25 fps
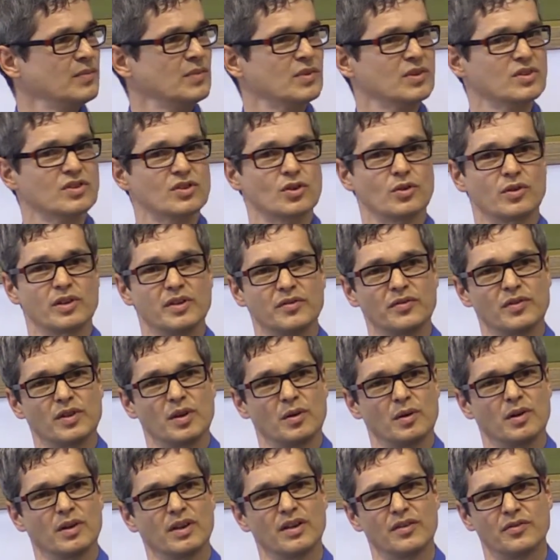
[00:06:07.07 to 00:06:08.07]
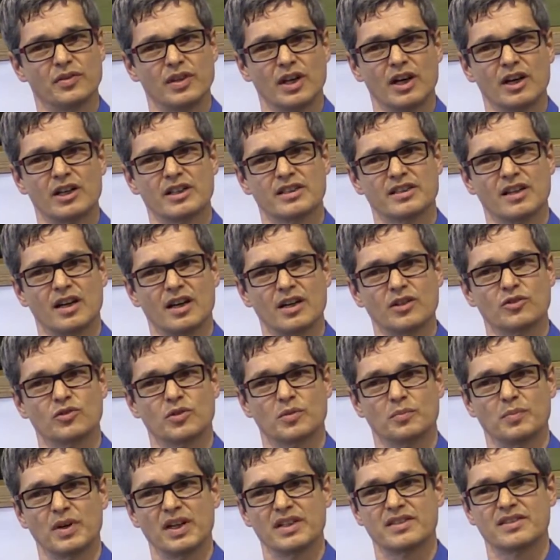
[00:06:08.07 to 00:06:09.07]
So if there is
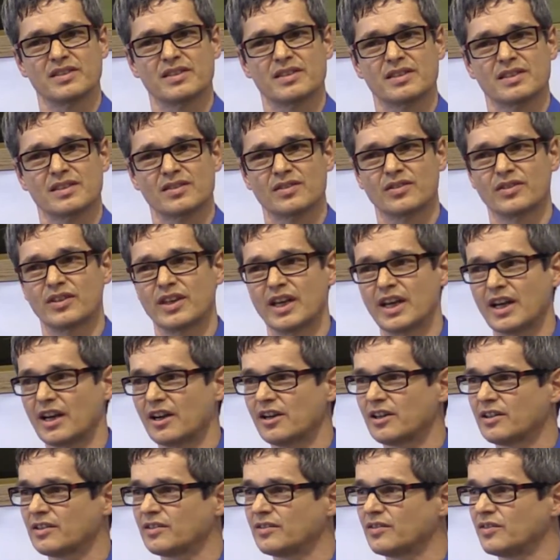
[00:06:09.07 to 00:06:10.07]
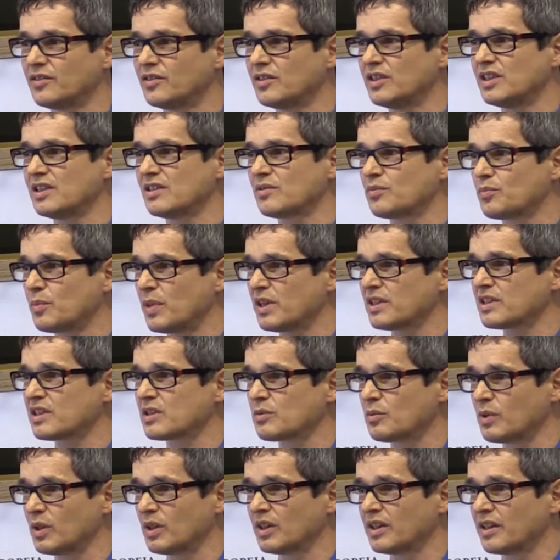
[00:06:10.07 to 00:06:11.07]
100 buses there, these
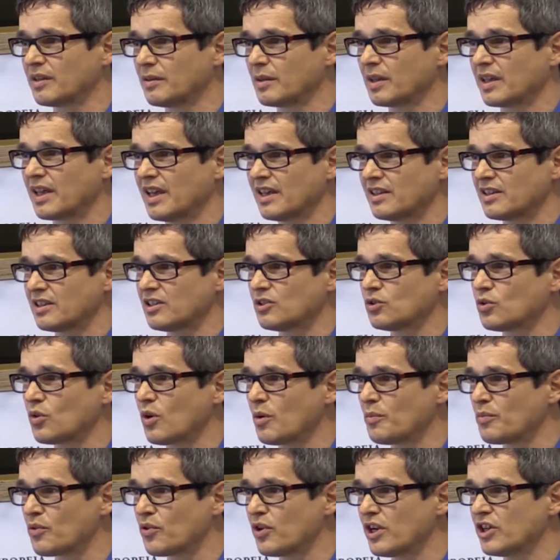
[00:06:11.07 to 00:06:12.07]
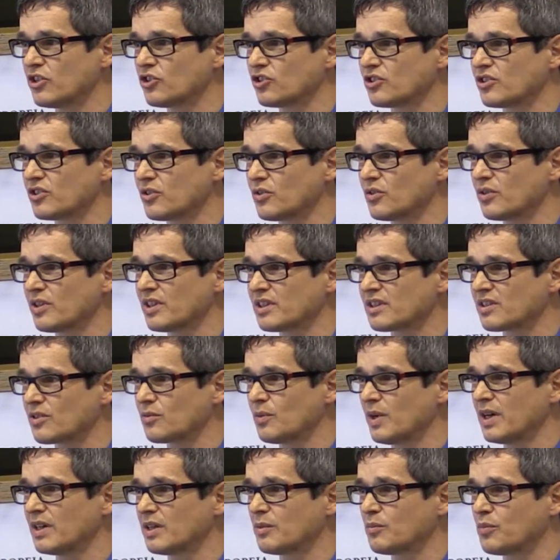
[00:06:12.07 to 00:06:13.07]
buses will get into operation. So that's
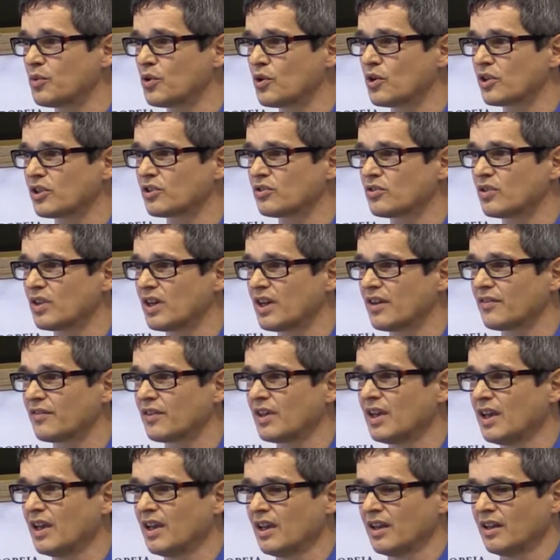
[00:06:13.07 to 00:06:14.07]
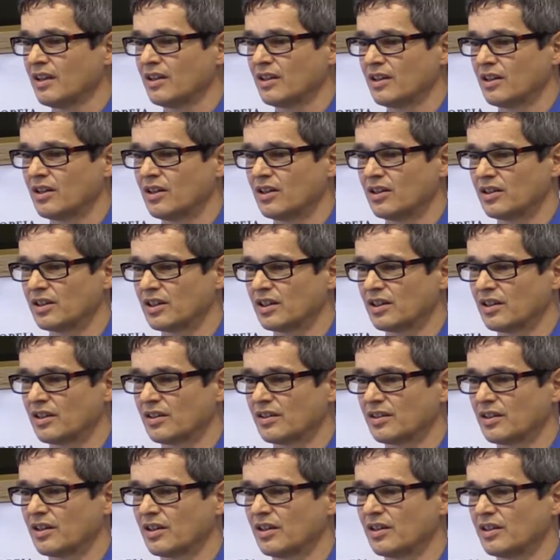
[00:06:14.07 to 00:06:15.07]
quite important to have
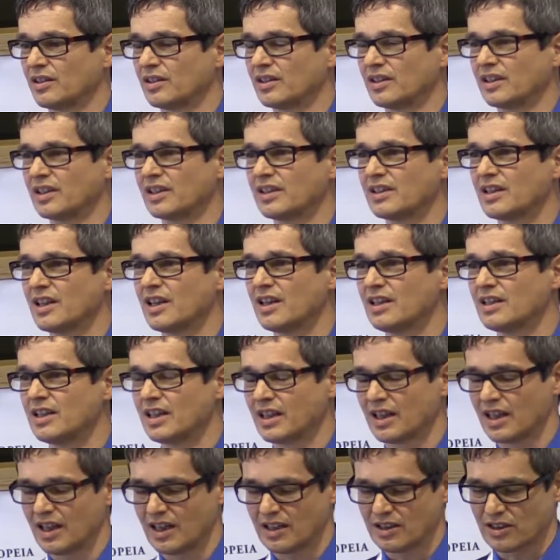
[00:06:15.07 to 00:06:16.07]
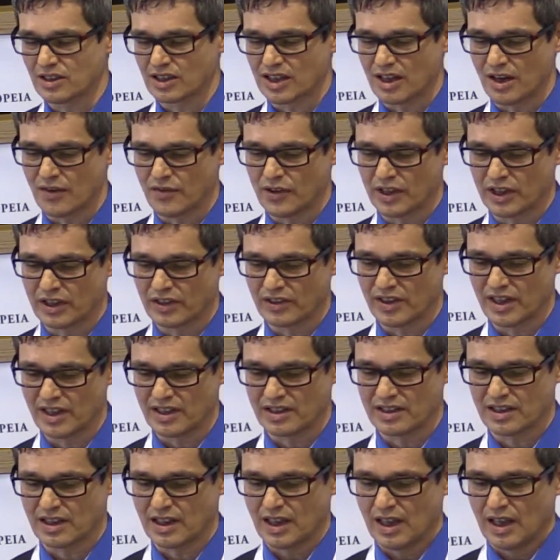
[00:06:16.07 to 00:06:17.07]
an indicator covering
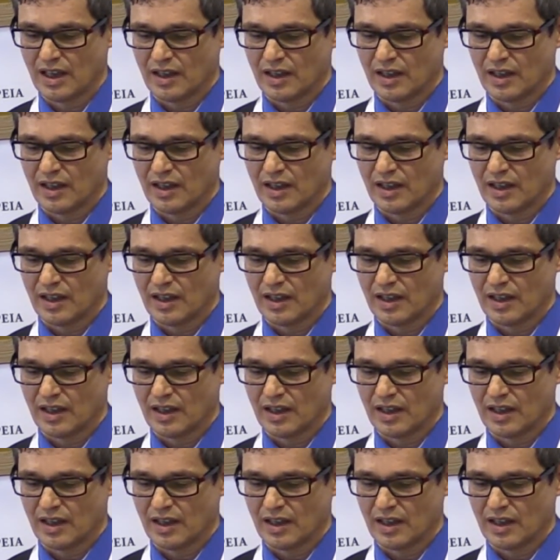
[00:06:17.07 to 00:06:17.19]
that.